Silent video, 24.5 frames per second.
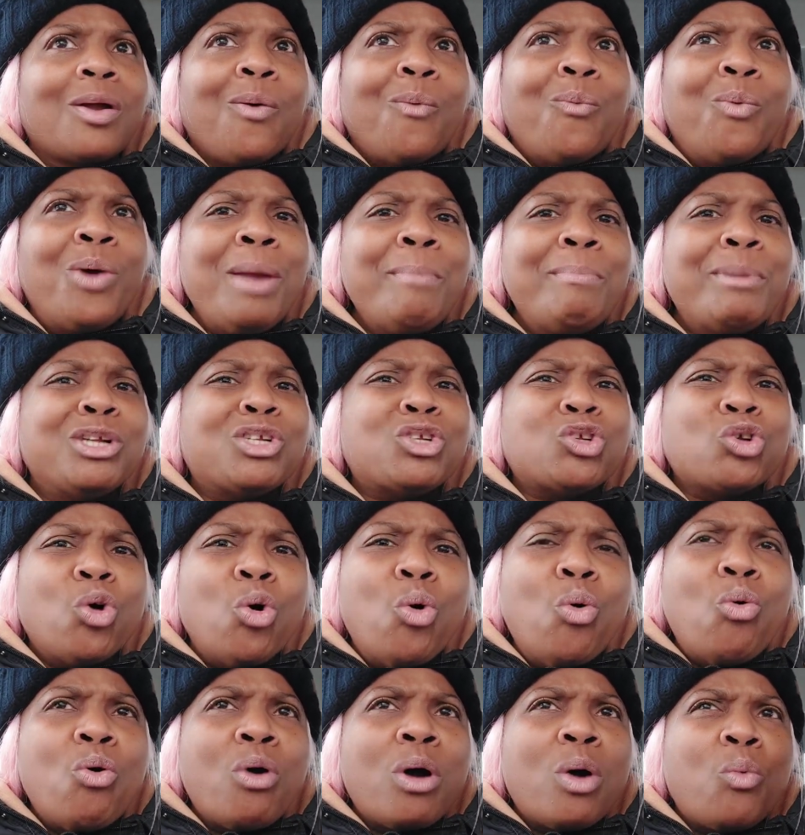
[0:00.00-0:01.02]
we
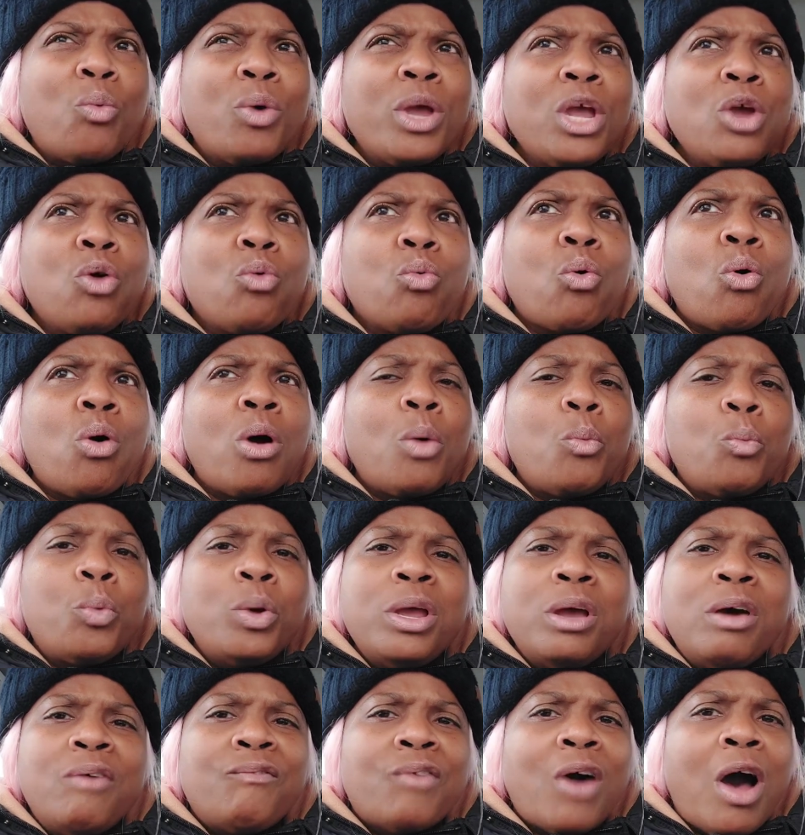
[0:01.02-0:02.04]
mature and we grow and we
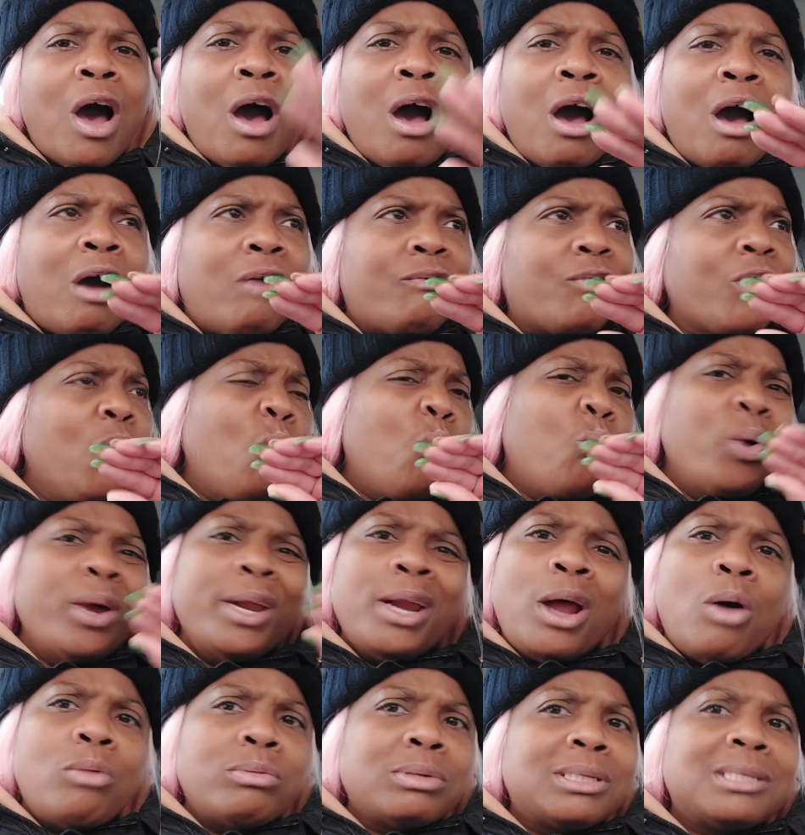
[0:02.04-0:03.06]
evolve. We
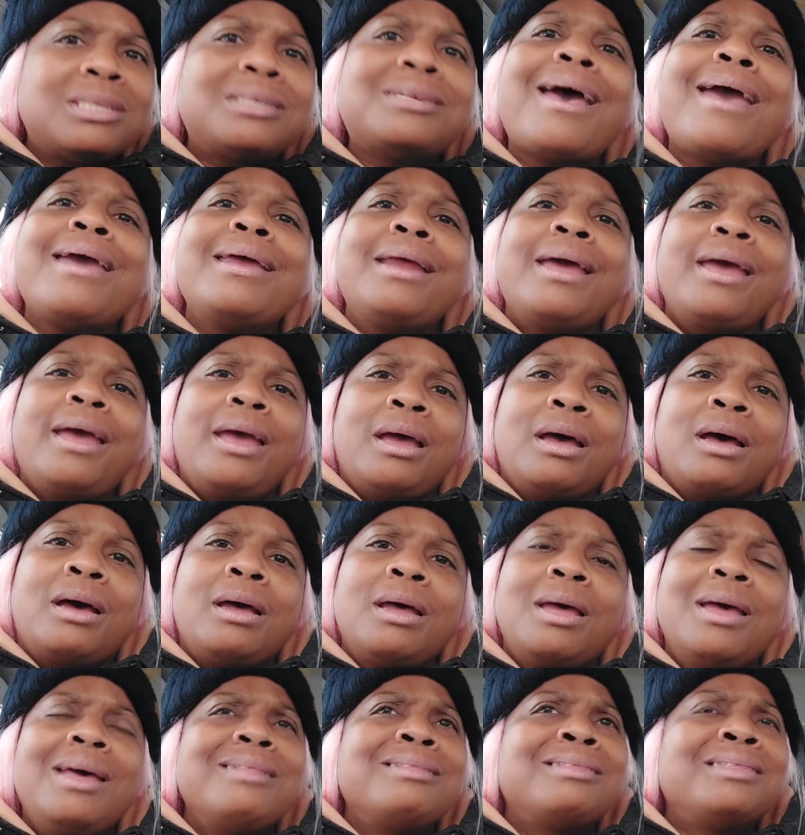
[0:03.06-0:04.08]
don't stay there.
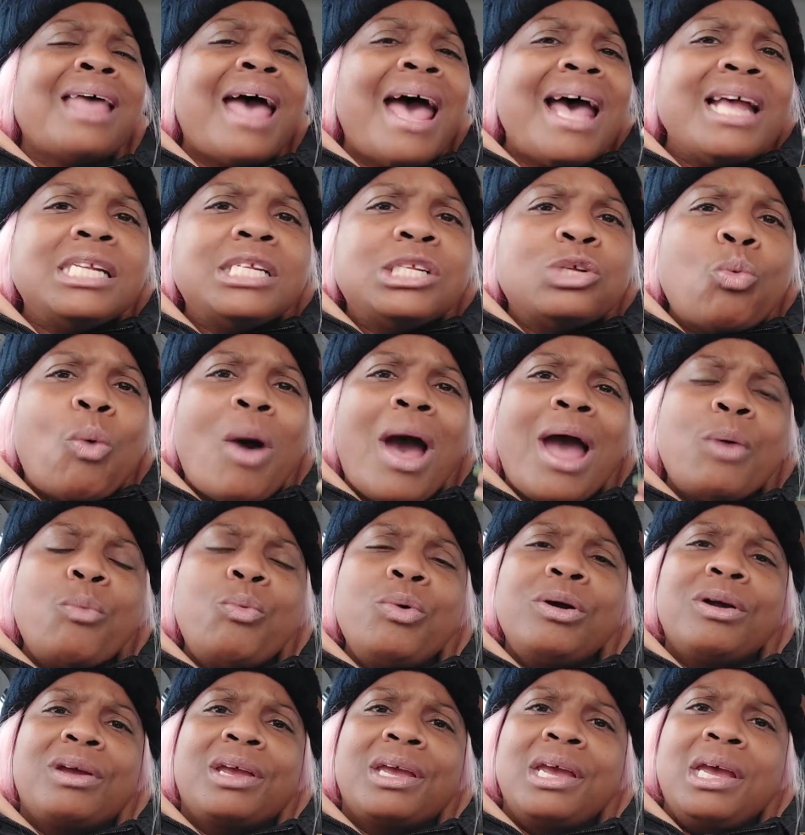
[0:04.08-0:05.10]
That's why
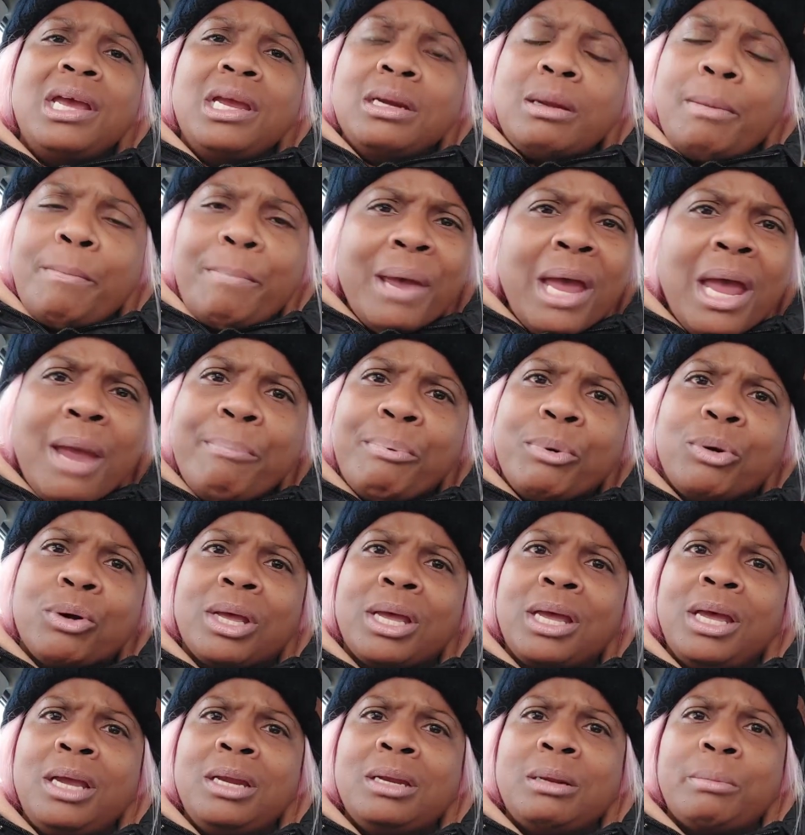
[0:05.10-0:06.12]
we're Kingdom people,
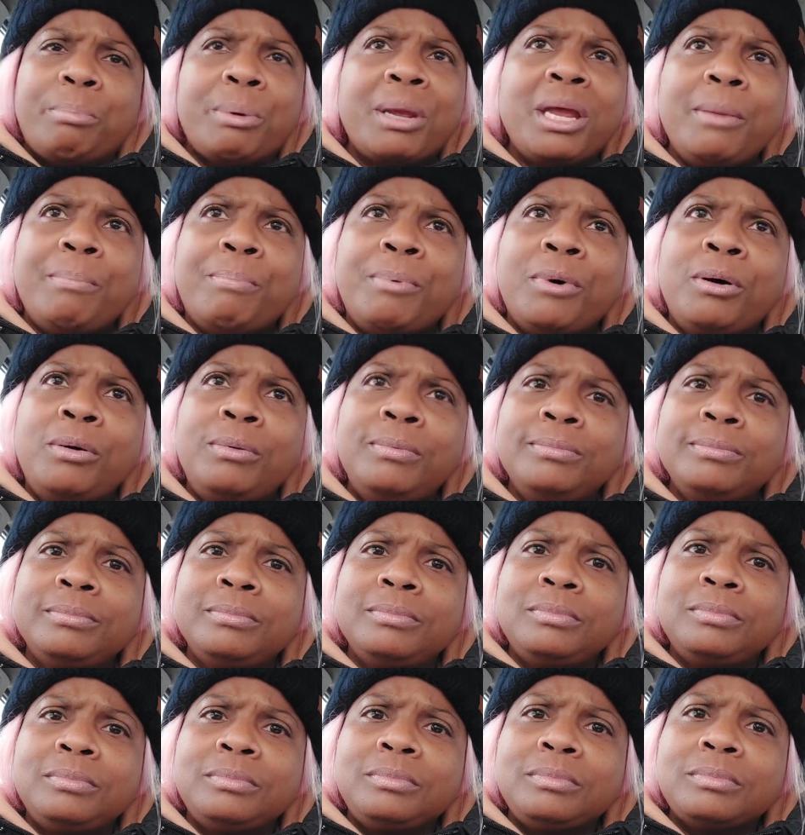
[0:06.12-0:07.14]
Kingdom people.
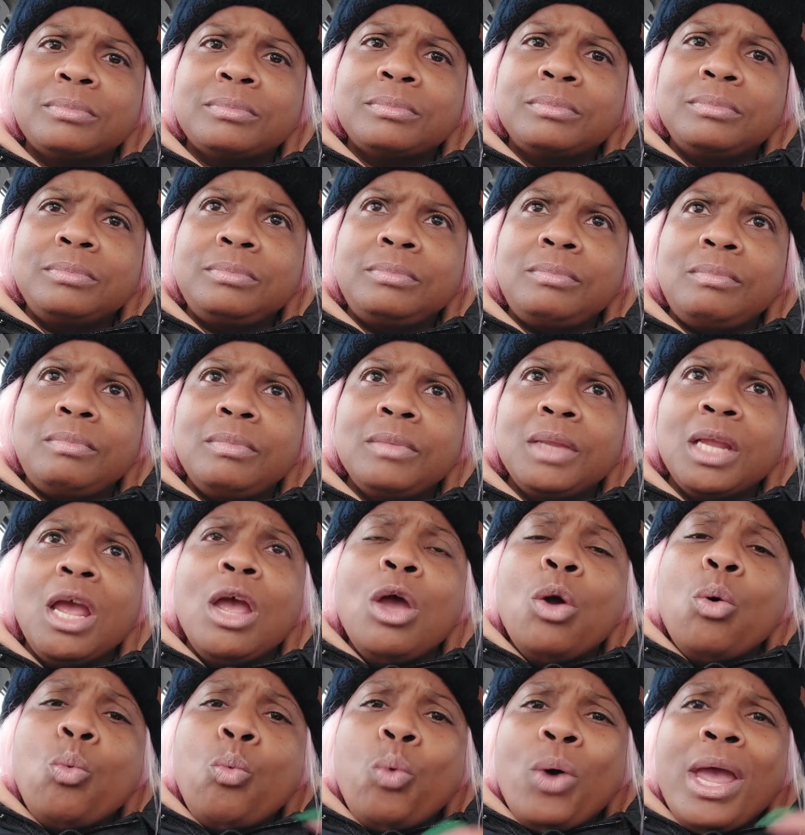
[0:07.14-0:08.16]

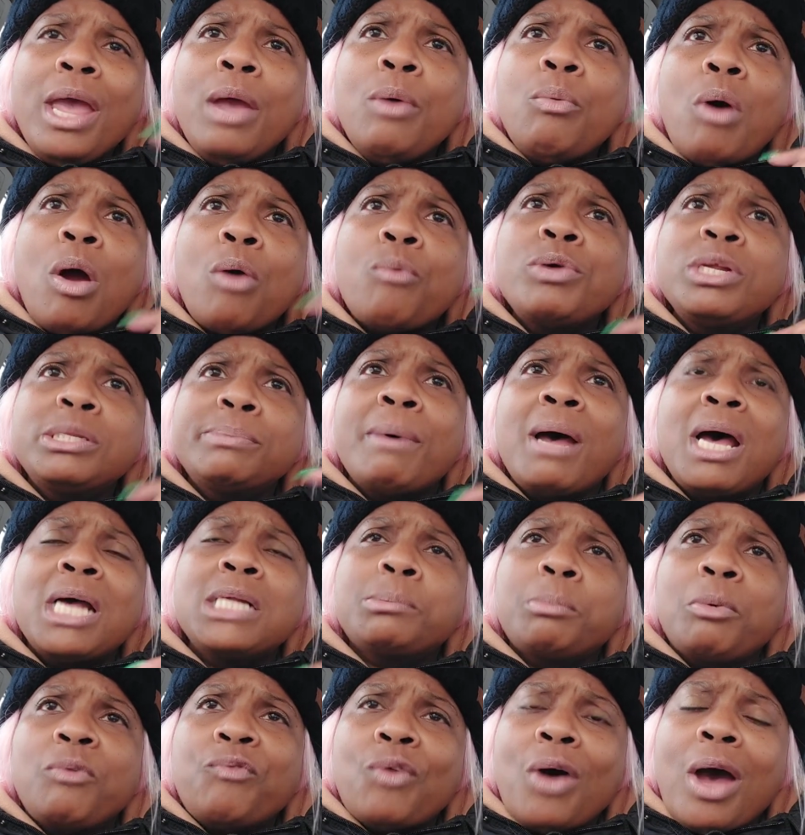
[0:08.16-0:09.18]
We were
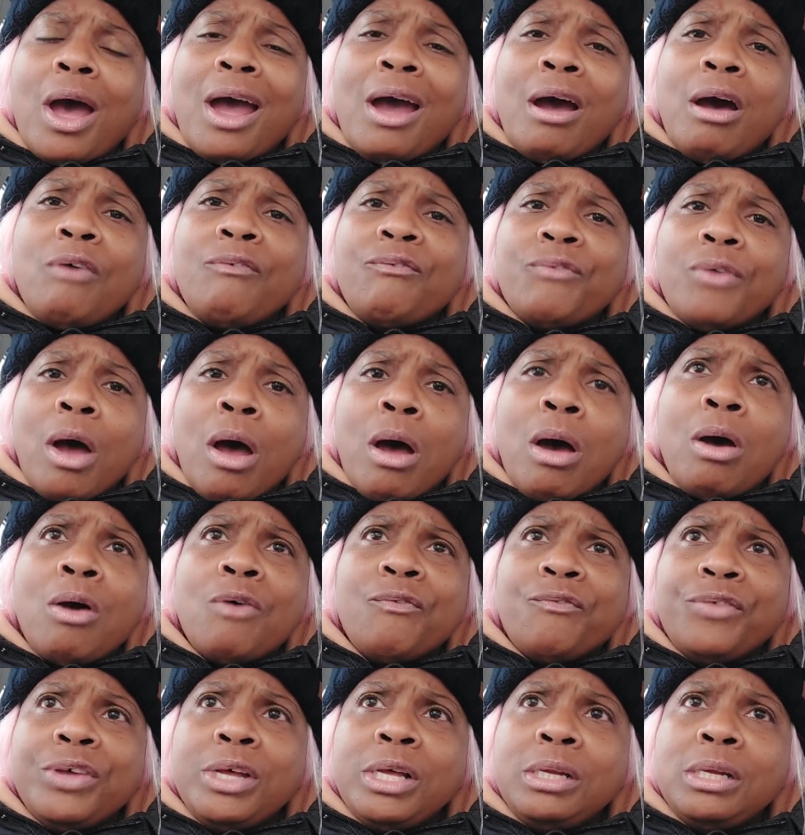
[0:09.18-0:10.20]
responsible for our own
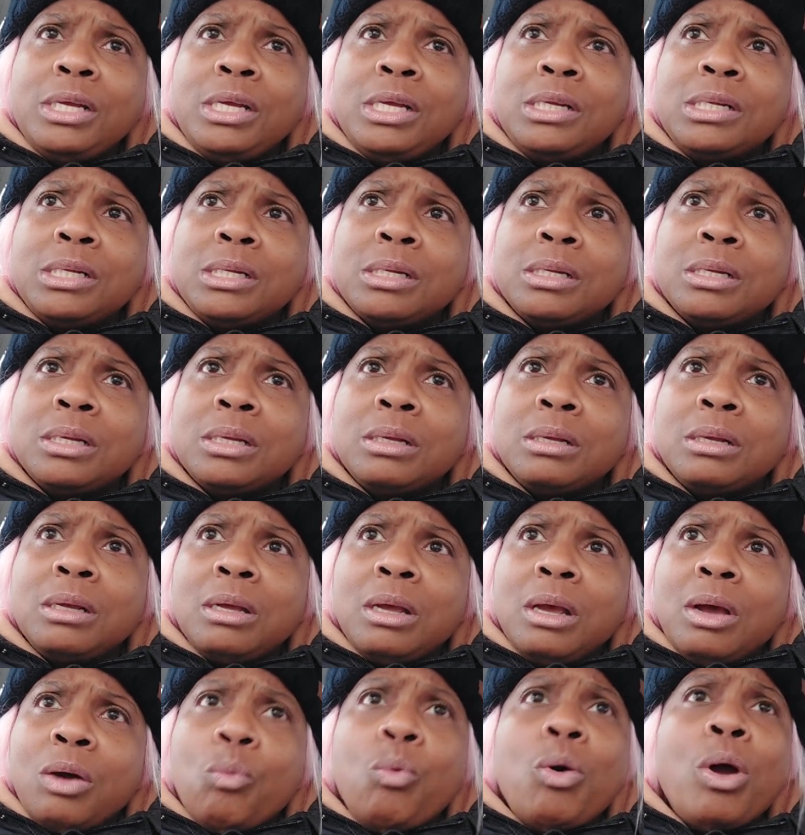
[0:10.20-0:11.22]
feelings,
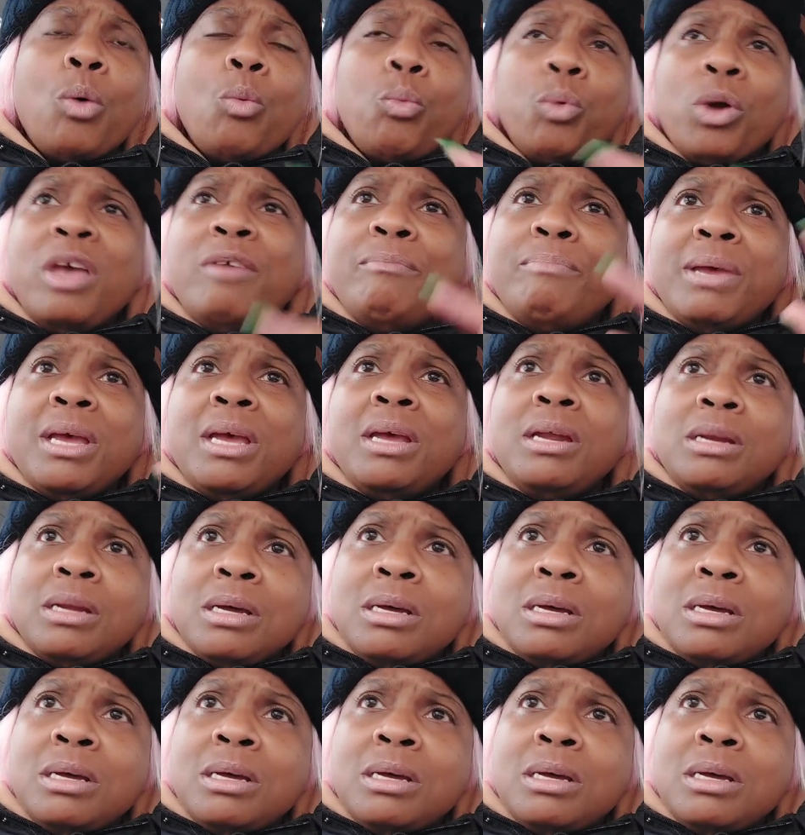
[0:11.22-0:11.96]
where we been